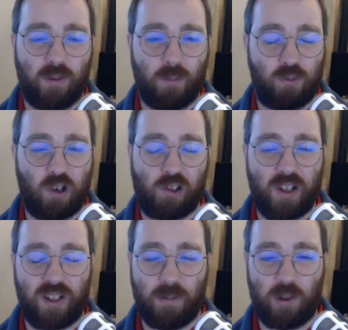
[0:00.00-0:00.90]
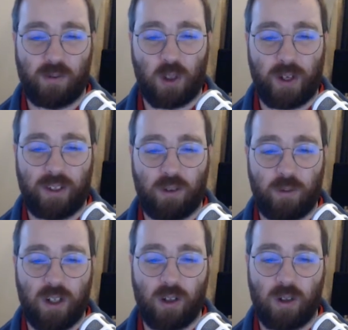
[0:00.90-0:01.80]
progress seems to have gone out the
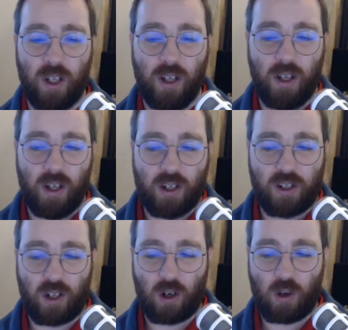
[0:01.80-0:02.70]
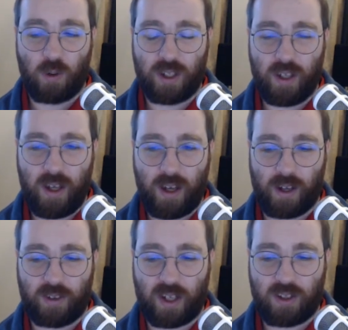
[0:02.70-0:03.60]
window. So yeah,
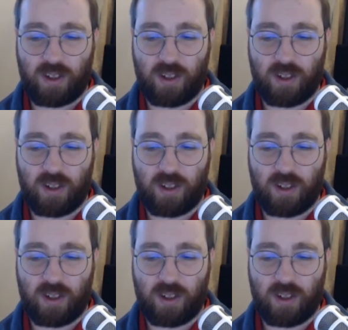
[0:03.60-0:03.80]
that's